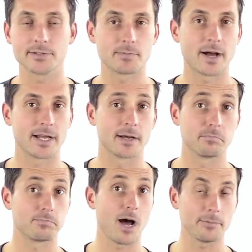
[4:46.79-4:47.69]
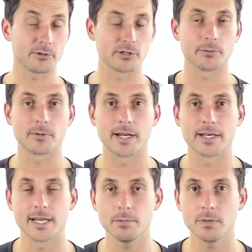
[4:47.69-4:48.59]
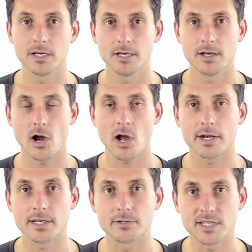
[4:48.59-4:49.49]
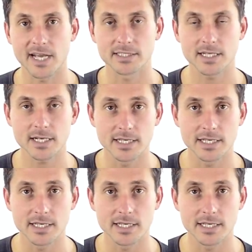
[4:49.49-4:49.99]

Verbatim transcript: It's by a popular brand name, Audio Technica.